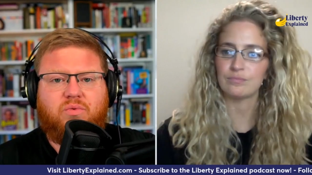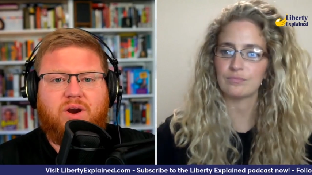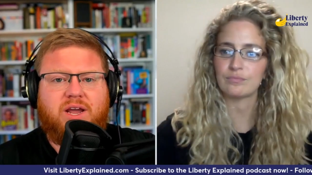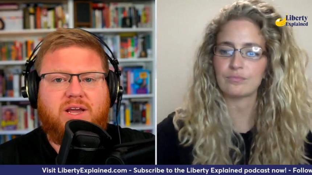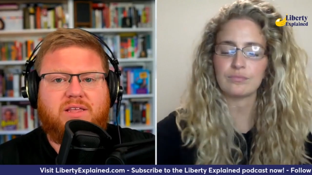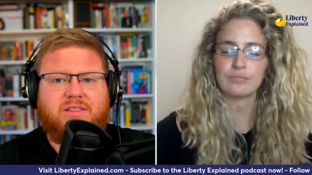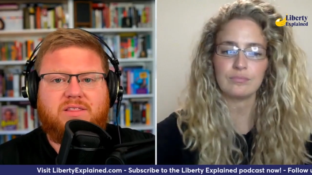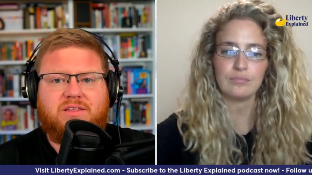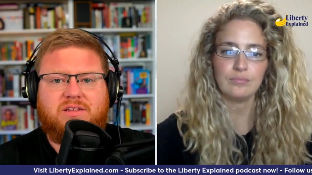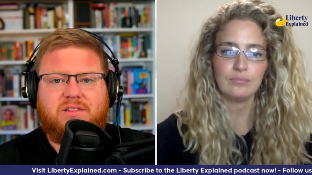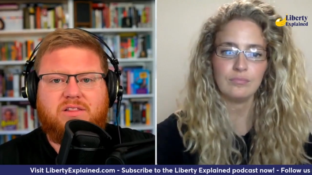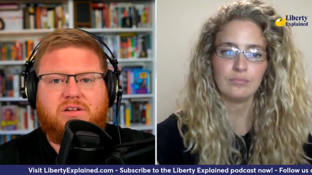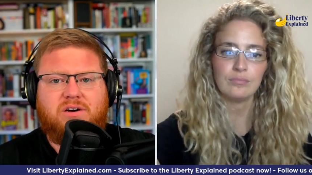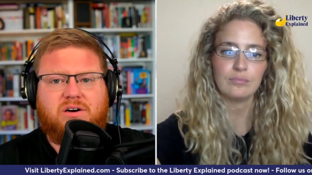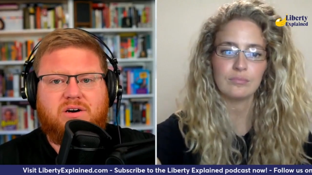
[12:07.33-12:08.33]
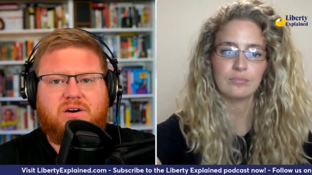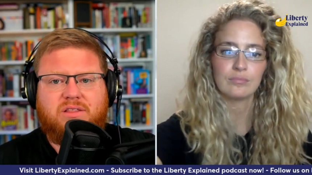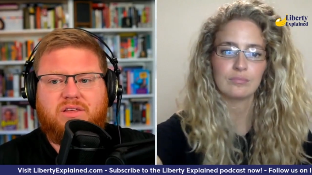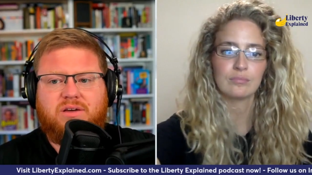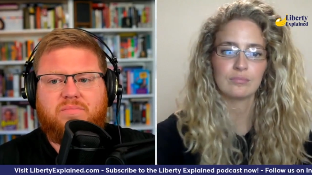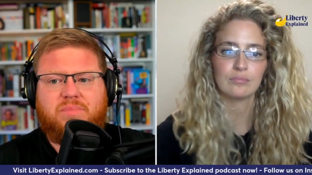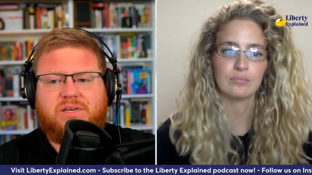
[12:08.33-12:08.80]
Speaker 1: write the law
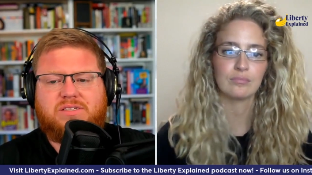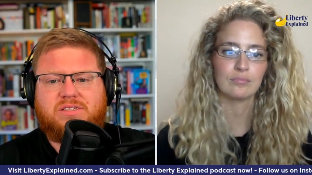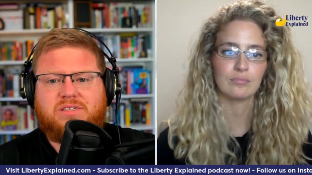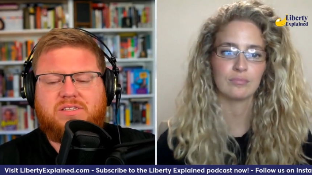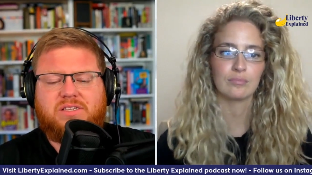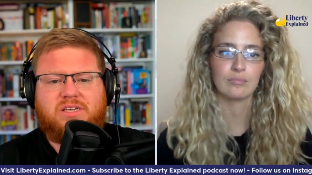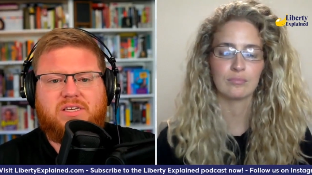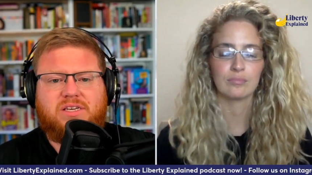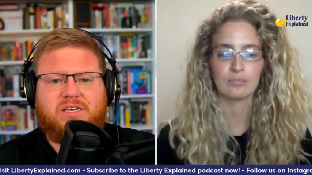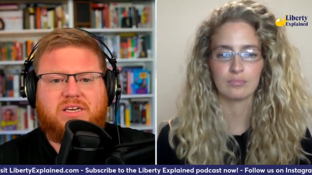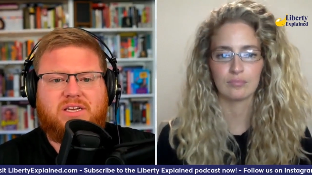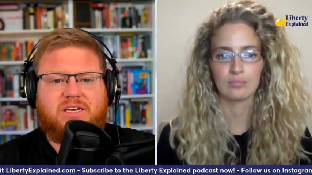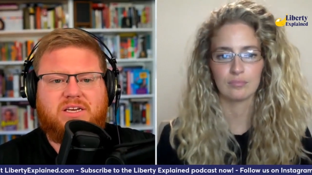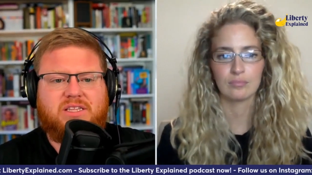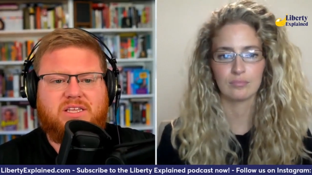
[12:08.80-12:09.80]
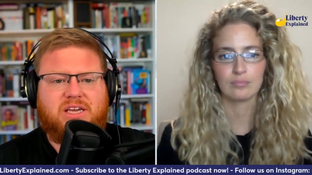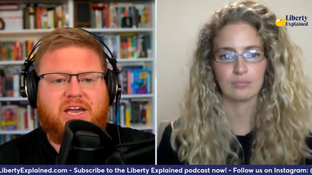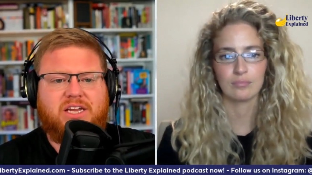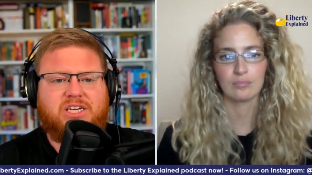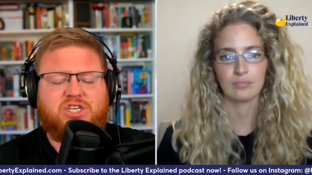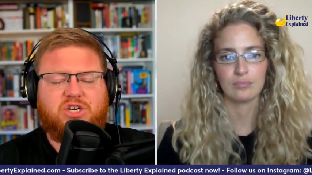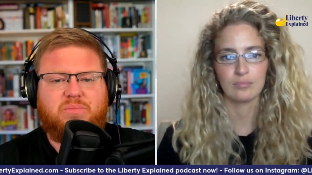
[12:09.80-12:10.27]
that basically it, it, the
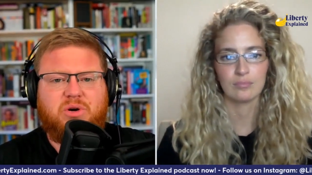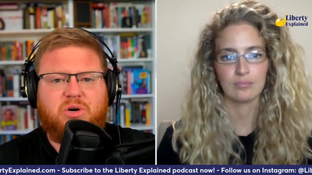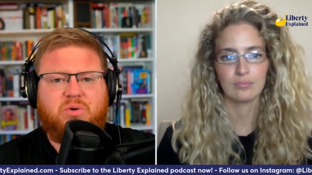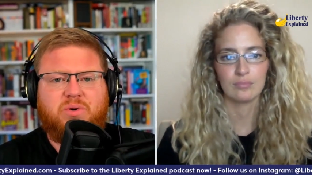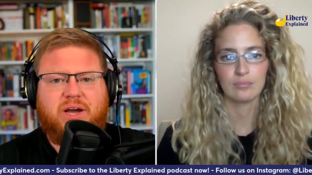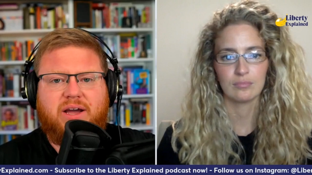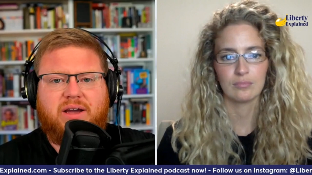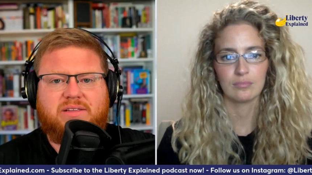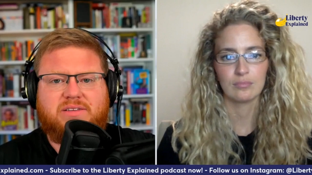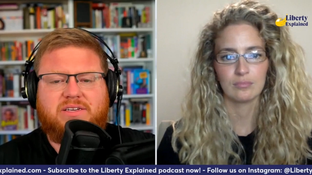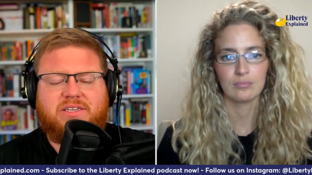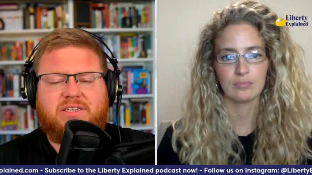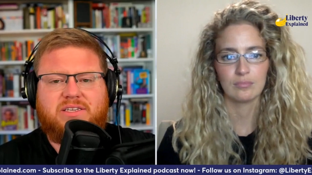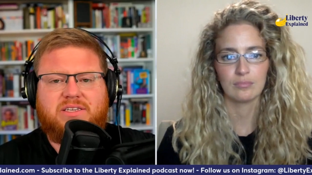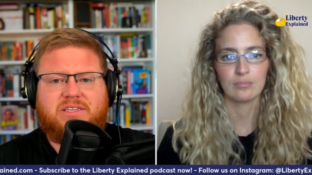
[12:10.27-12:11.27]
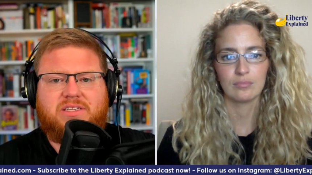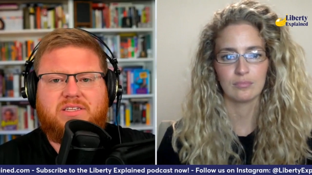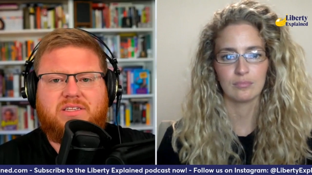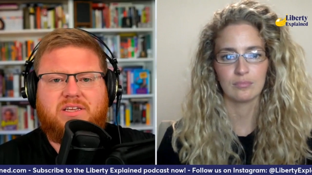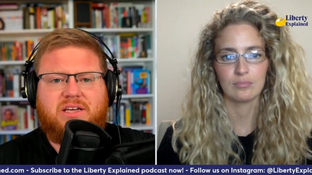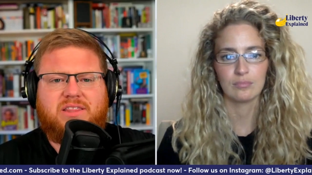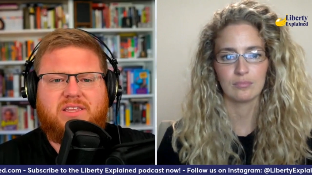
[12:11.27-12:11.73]
HMO Act in
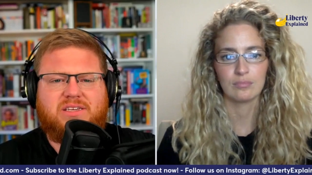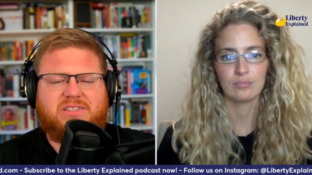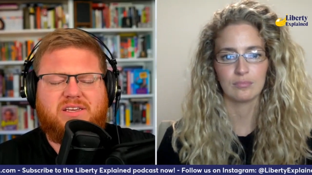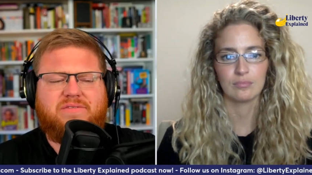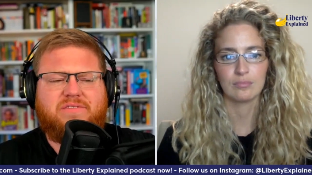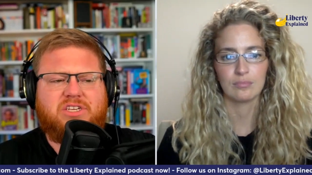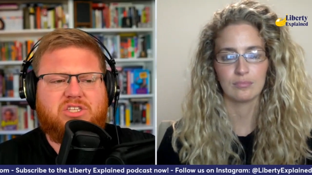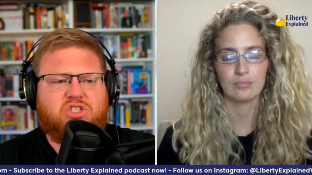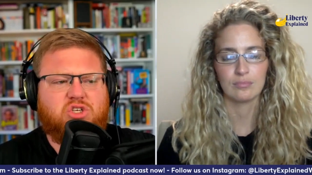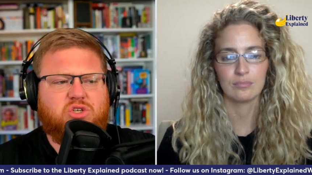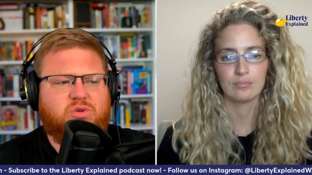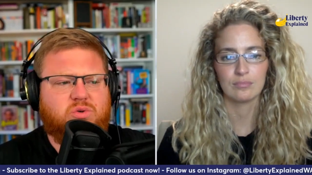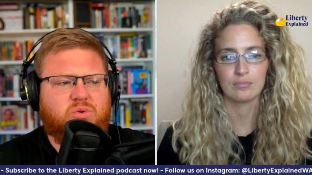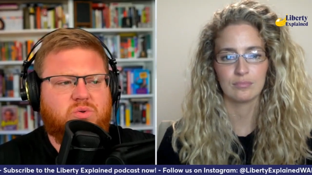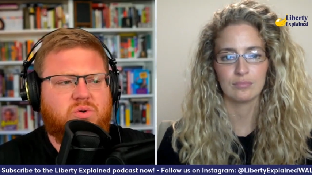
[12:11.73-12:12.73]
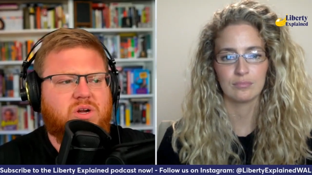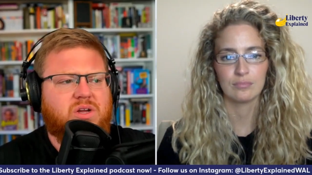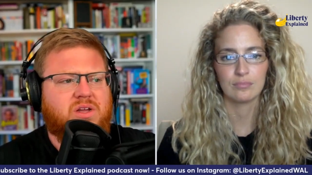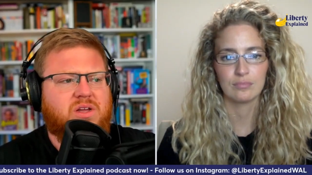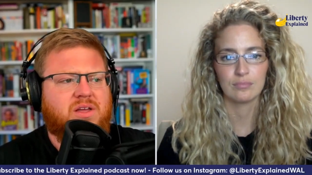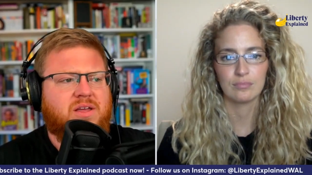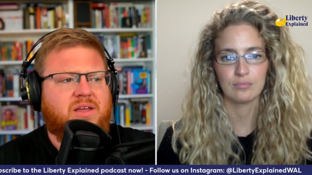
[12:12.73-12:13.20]
I think 72
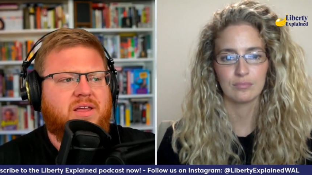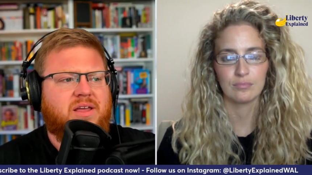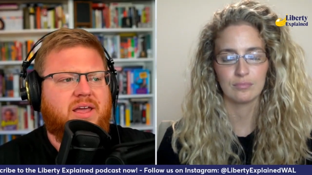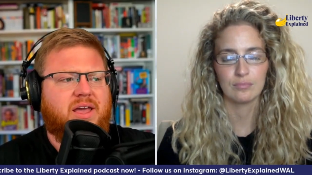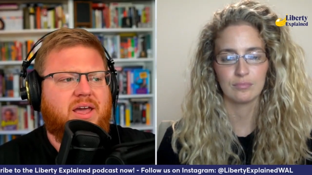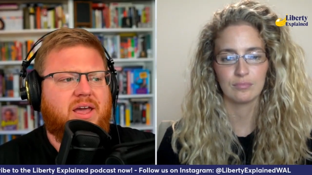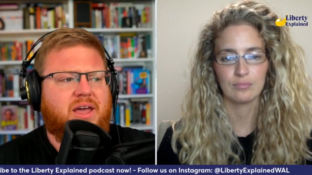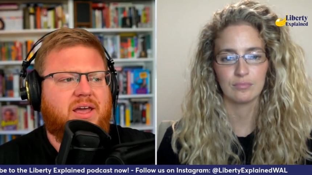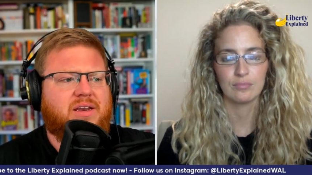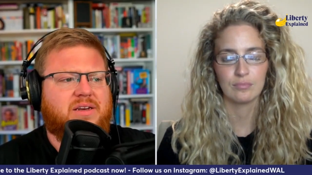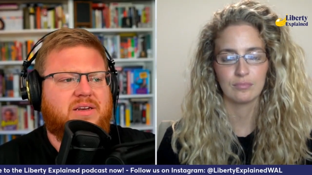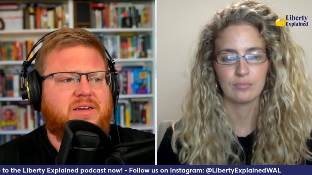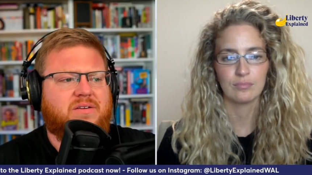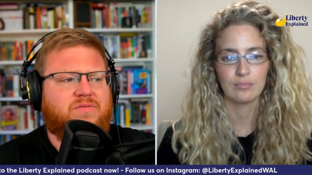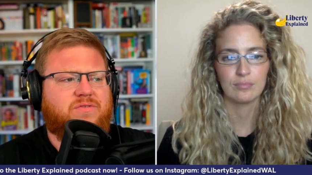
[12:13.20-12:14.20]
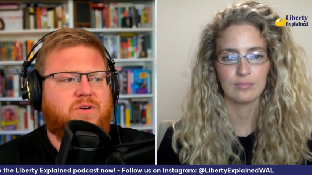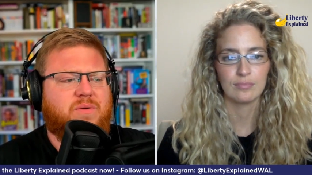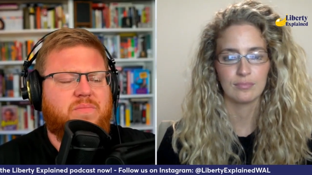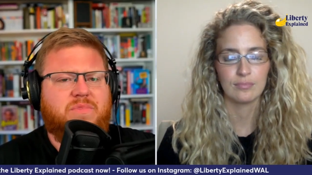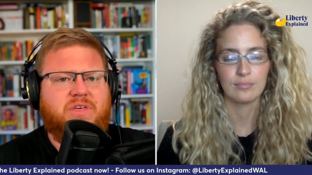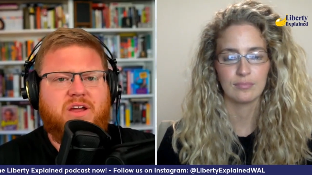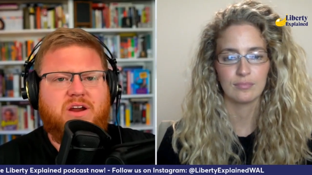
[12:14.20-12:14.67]
and
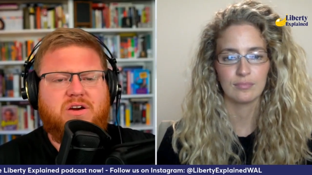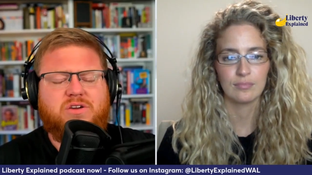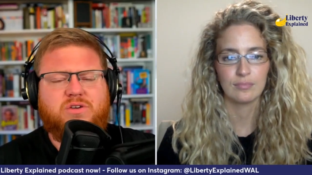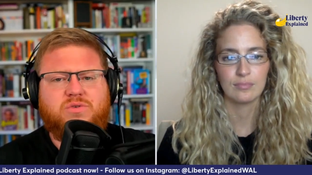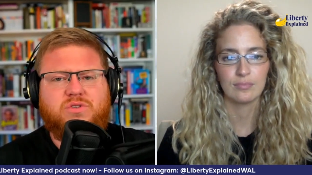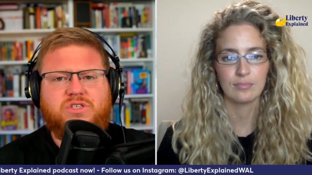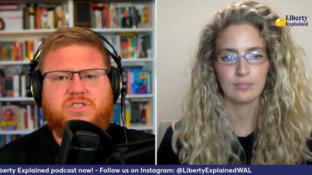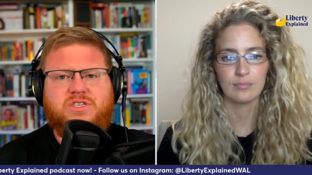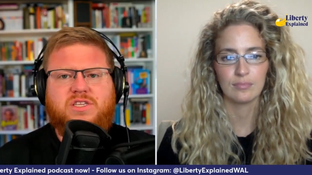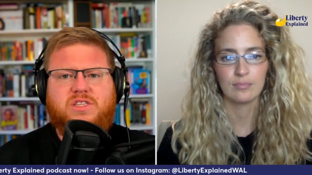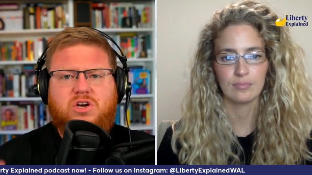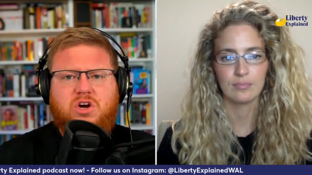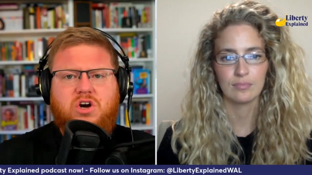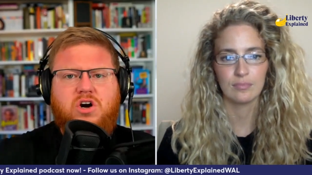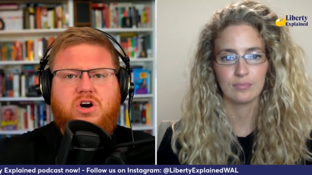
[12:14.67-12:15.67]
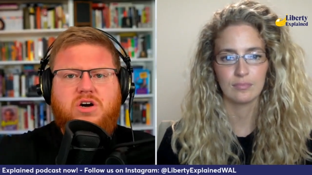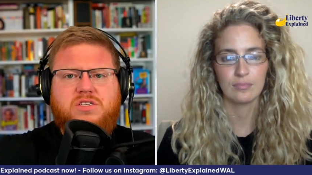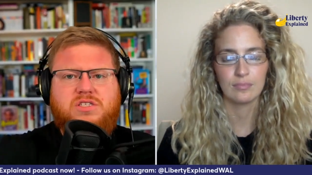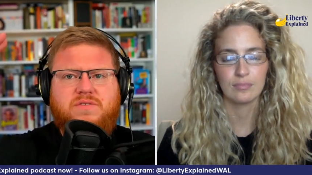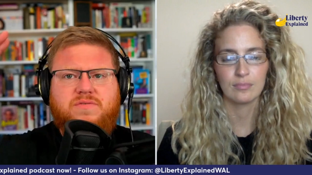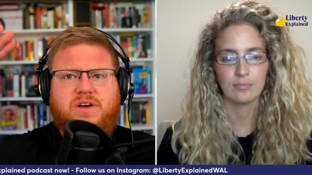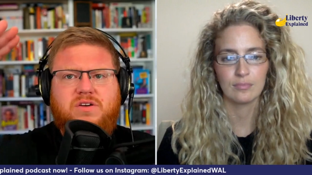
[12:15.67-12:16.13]
from there you just see the
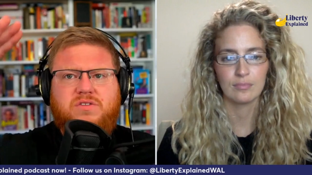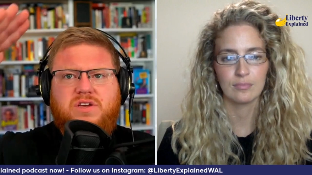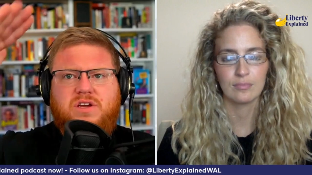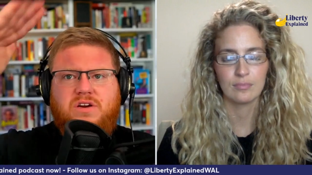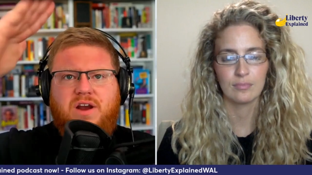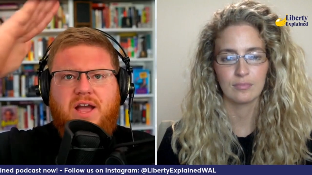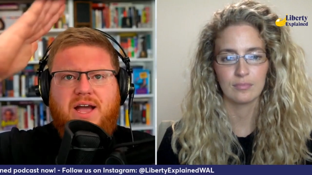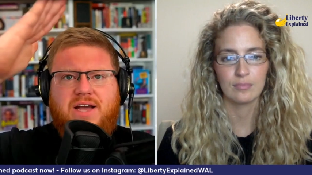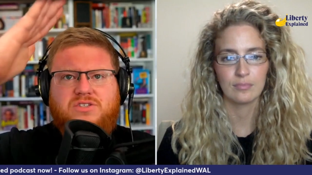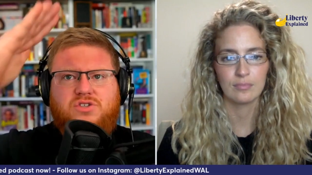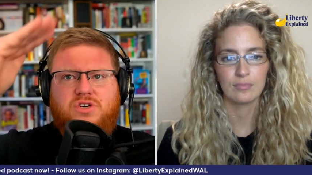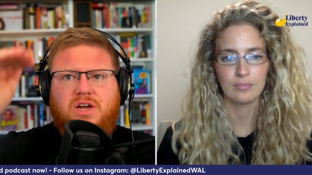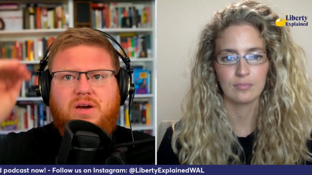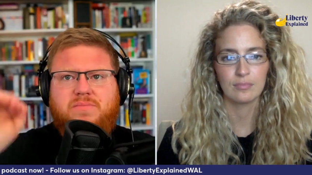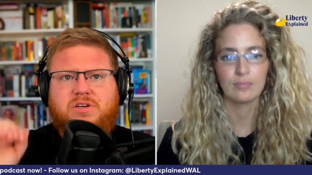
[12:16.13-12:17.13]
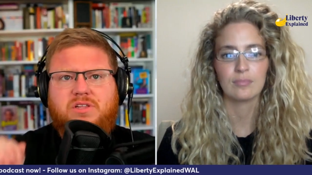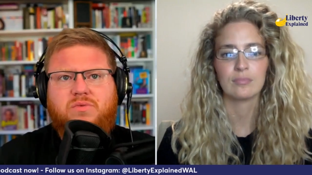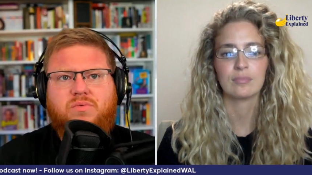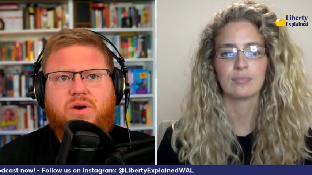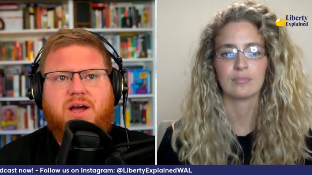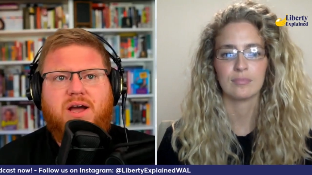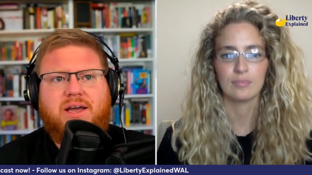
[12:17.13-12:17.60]
cost of healthcare astronomically
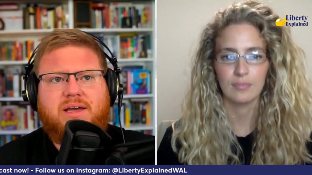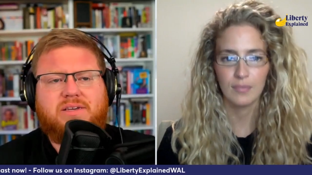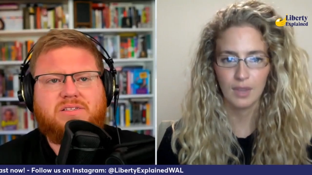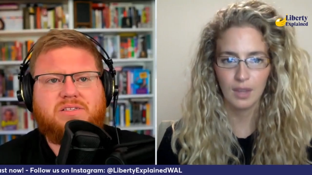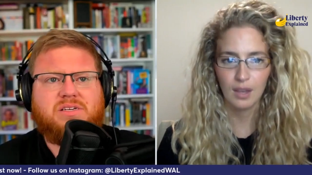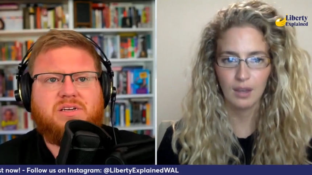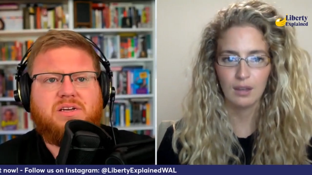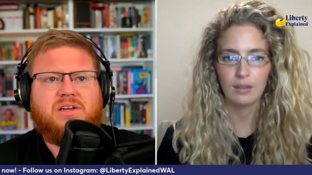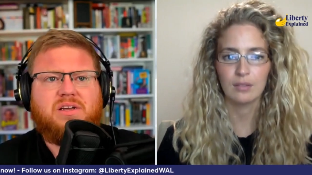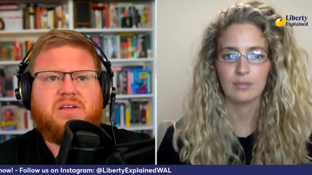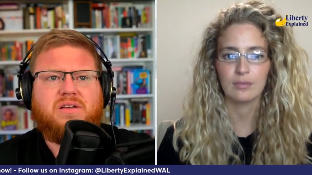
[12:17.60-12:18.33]
rise yeah.